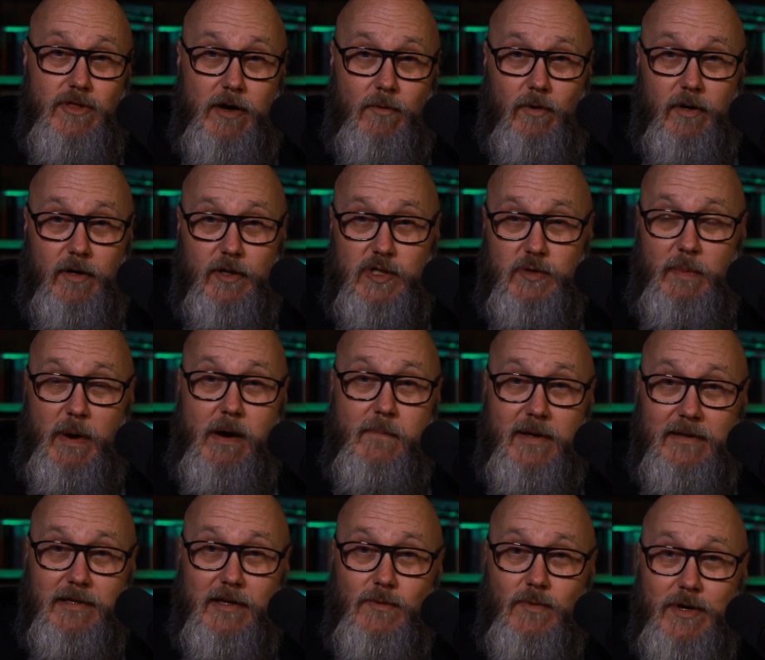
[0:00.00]
we're
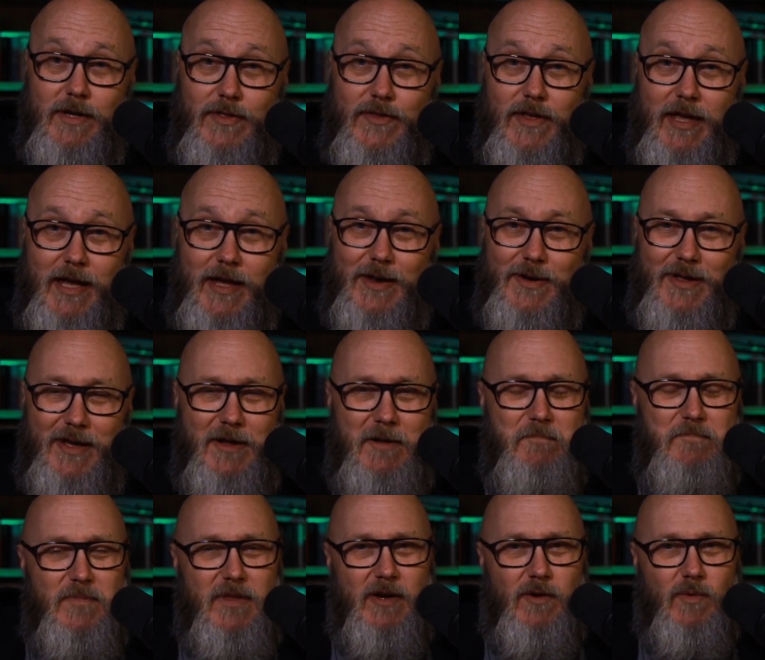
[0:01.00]
experimenting with, and
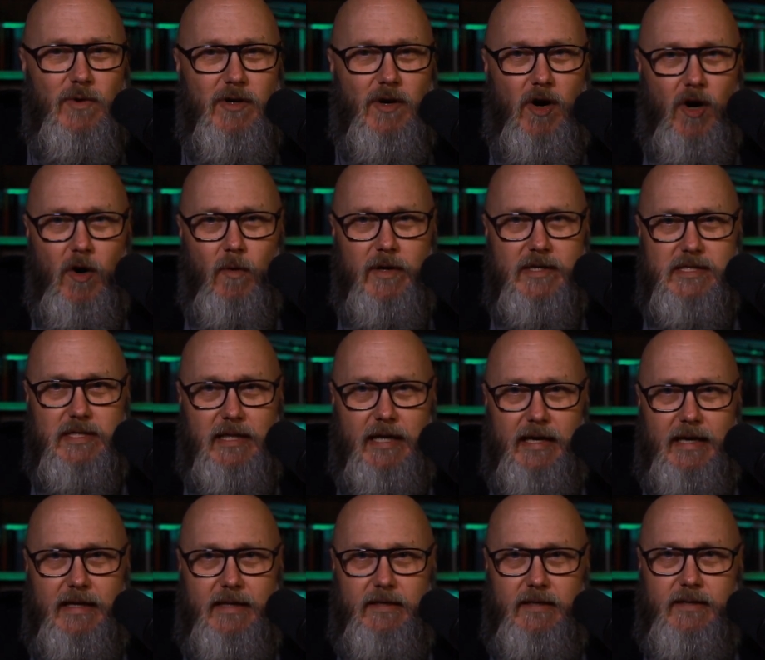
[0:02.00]
we're always
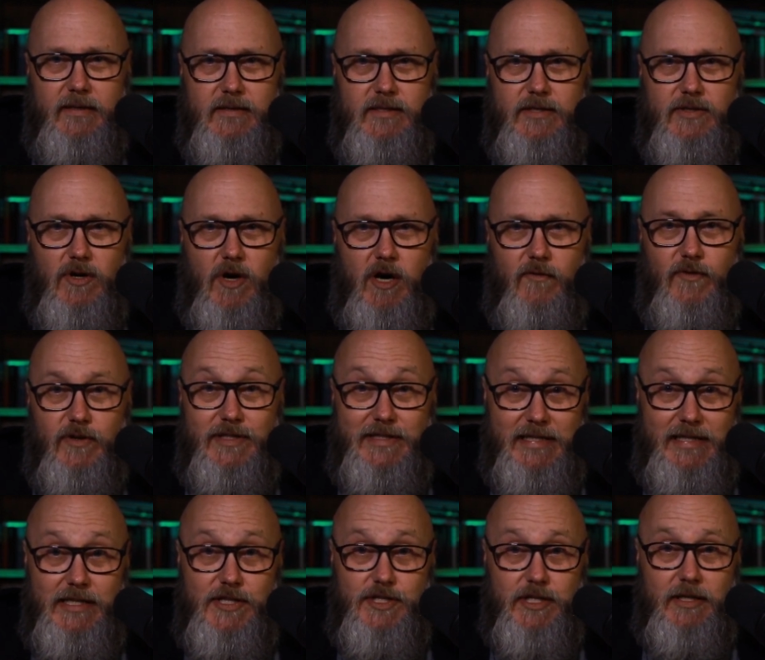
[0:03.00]
glad to offer
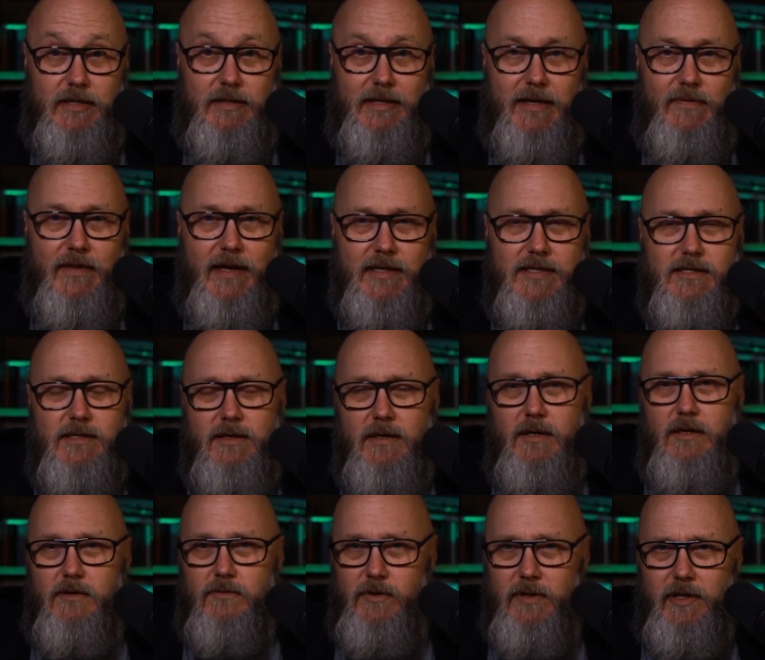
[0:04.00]
teaching. And that's
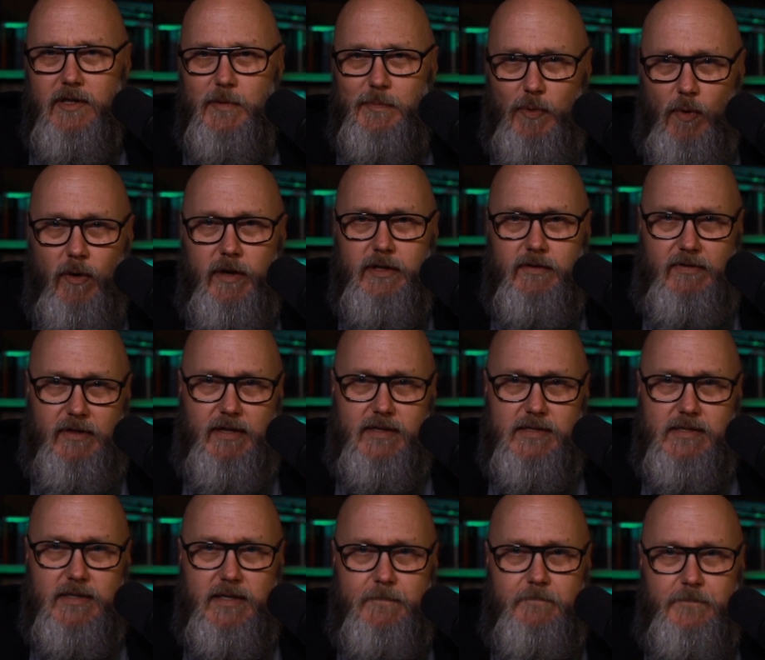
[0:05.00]
really the point of
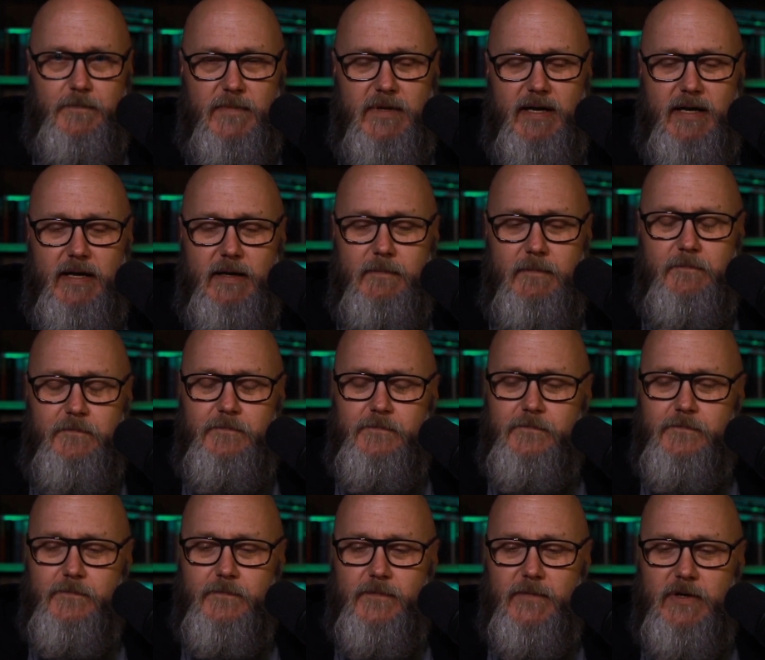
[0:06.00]
this.
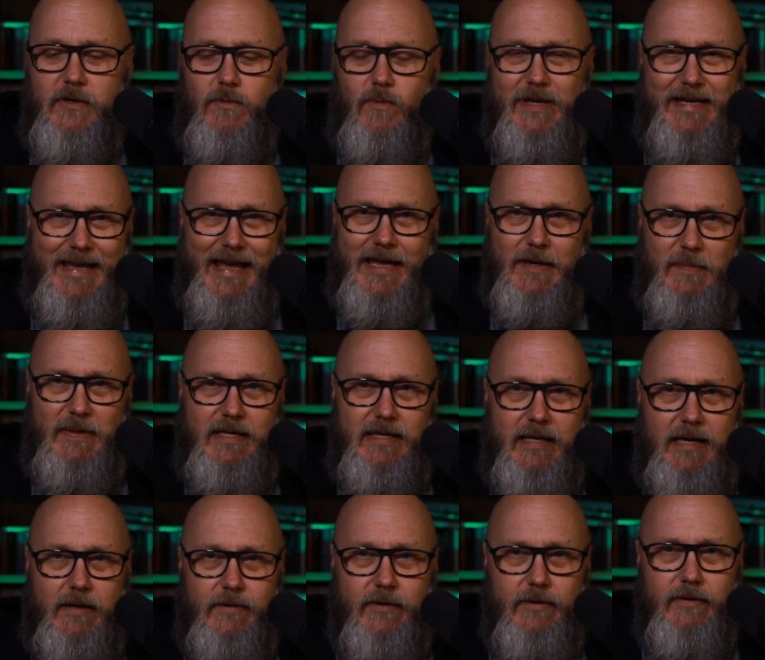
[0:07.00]
We can't be
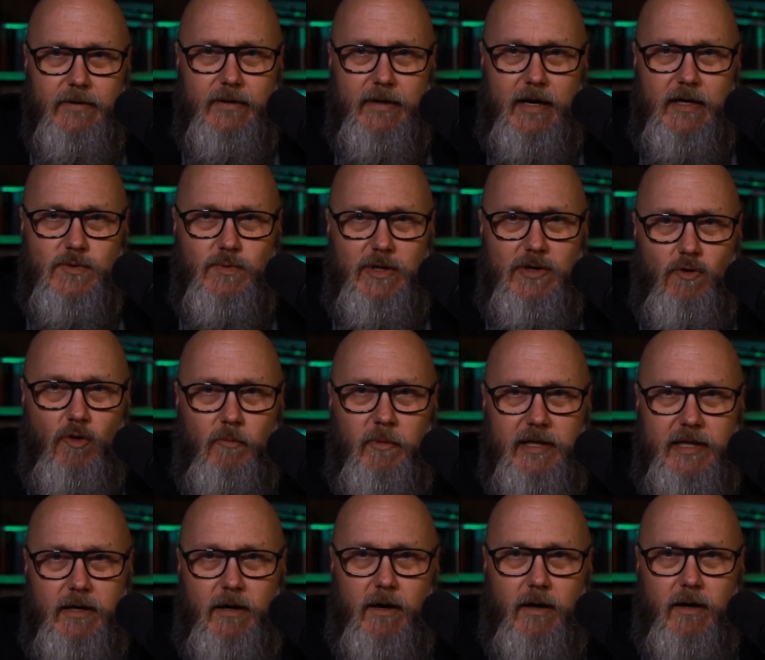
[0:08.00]
together as we
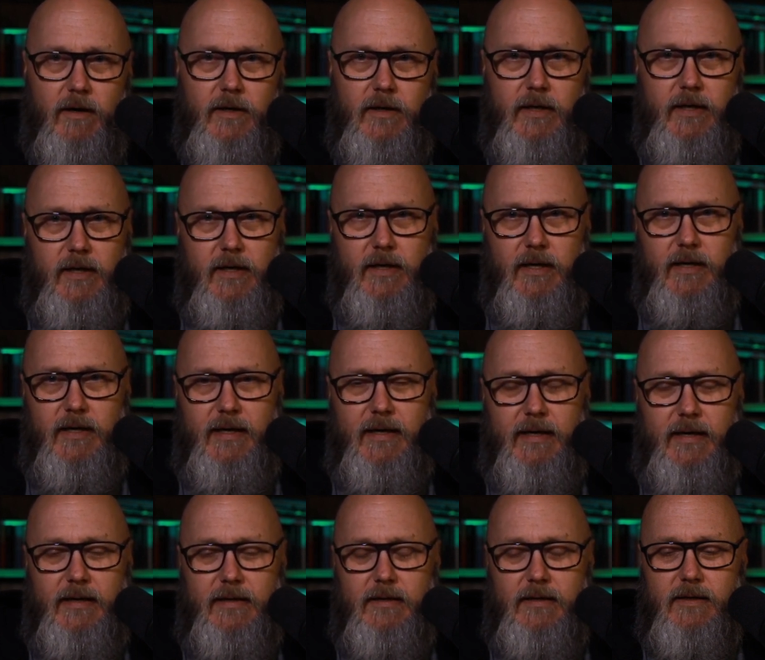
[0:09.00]
normally are,
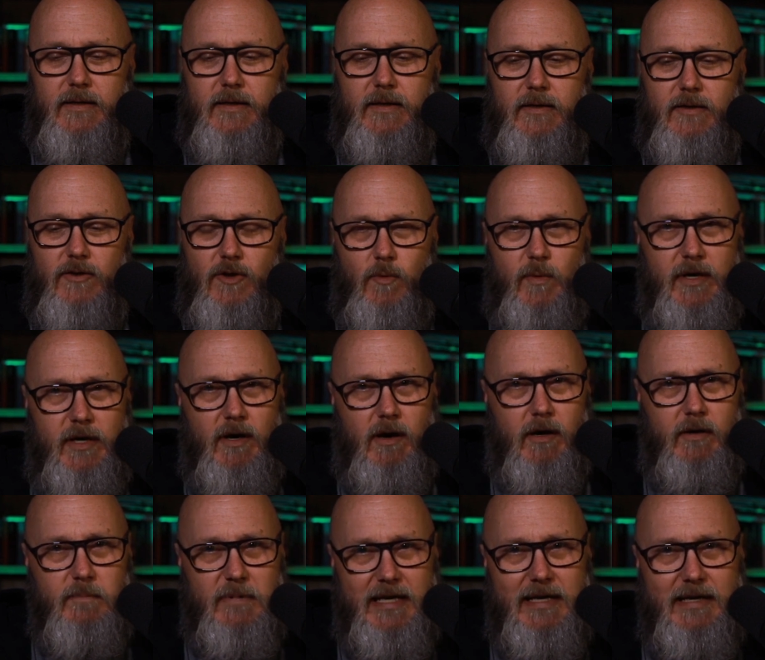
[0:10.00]
and though we
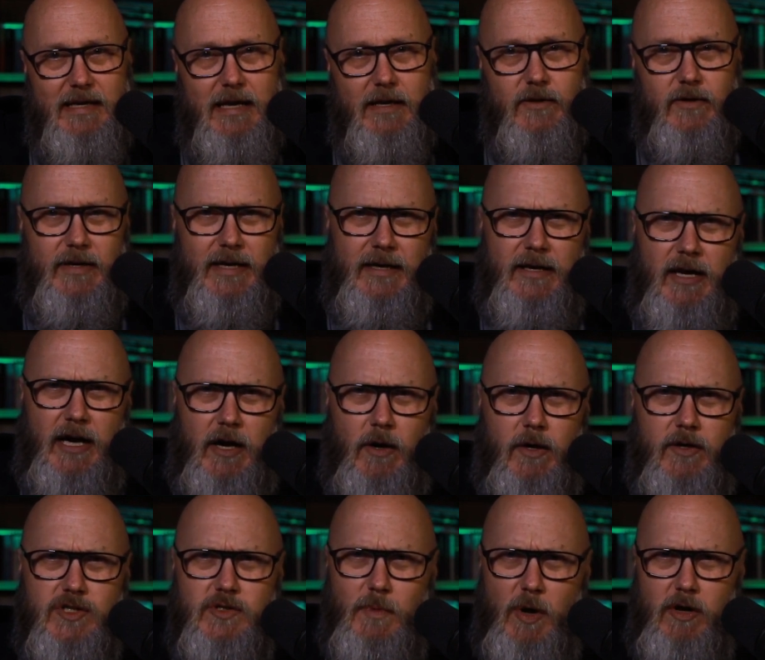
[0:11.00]
are meeting together in
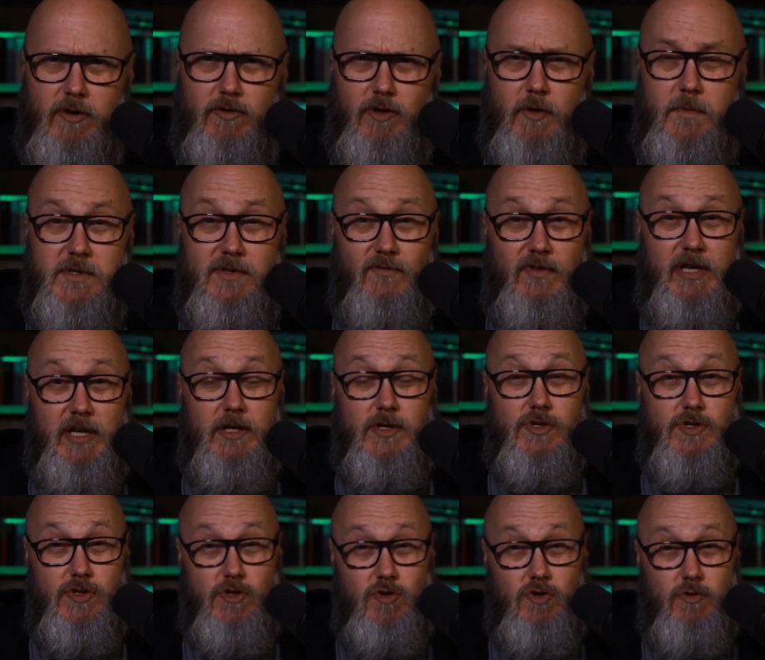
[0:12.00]
our small groups via
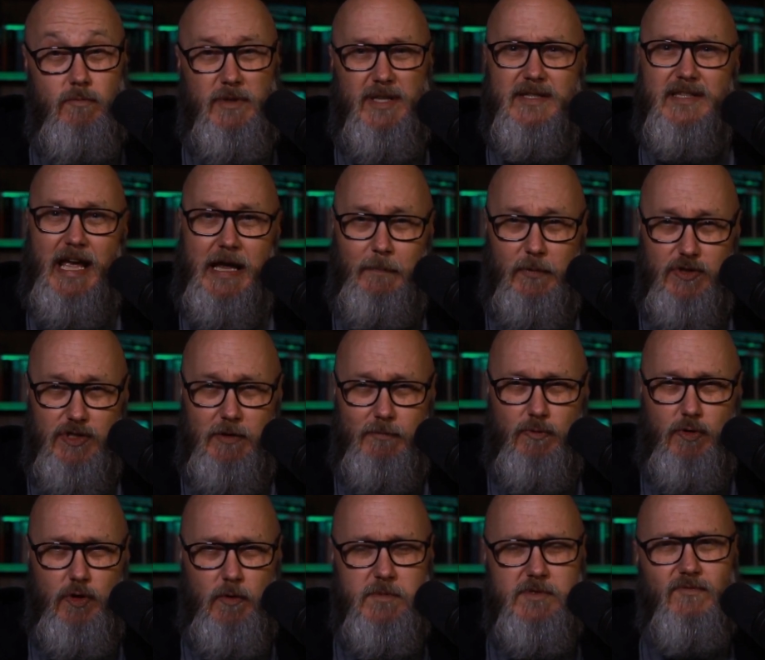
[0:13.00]
Zoom, discipleship
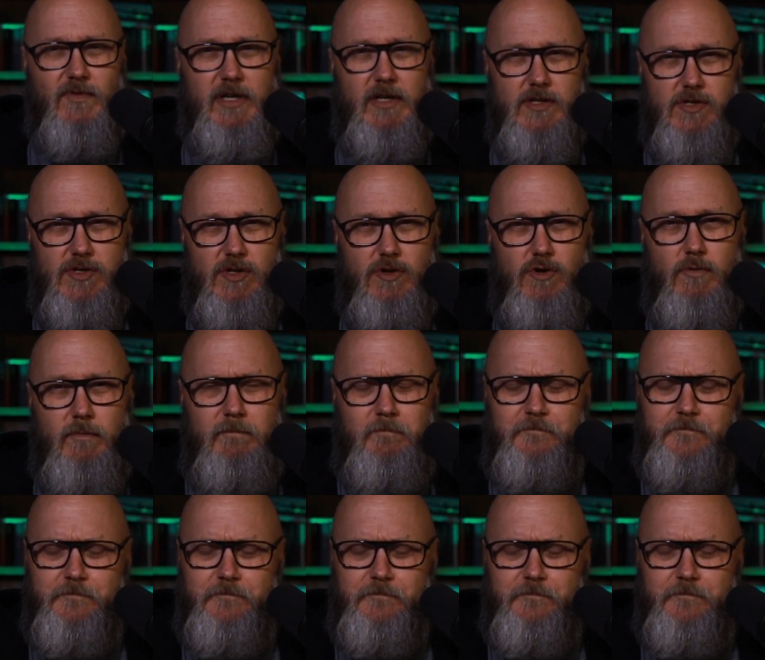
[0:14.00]
groups via Zoom,